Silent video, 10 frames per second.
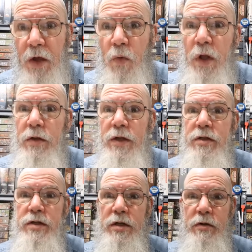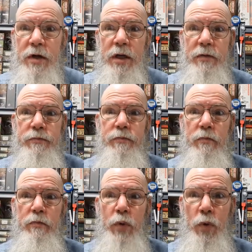Well, considering
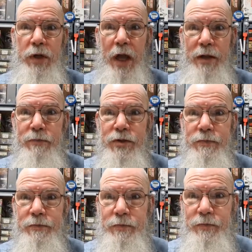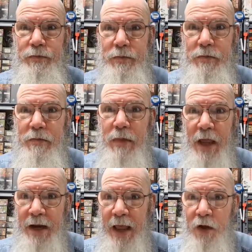board games
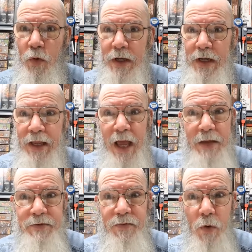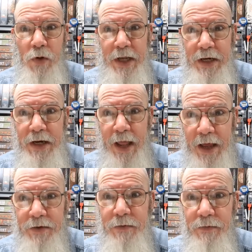and how quickly games fall in and
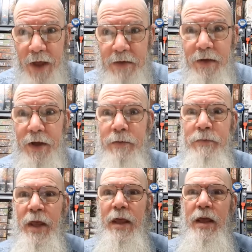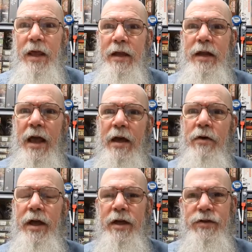out of favour, and how
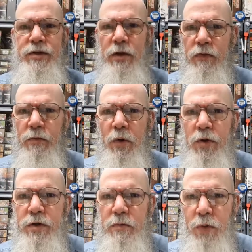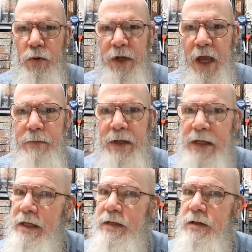our self-appointed board game
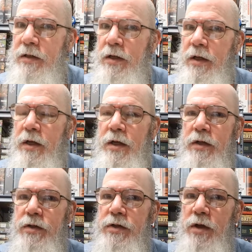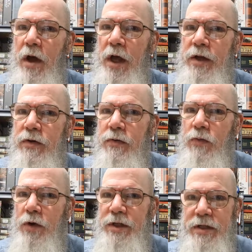elite decide
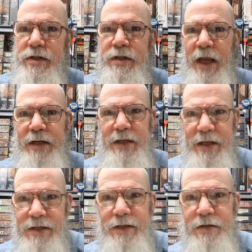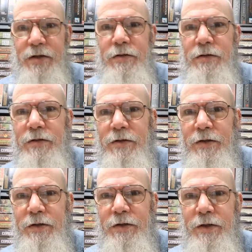what is and isn't
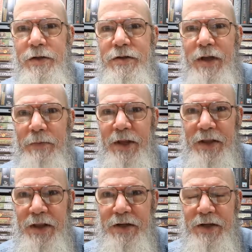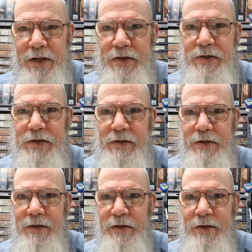something that is,
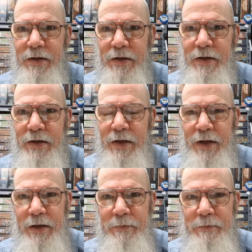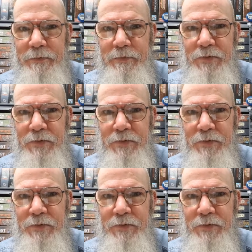dare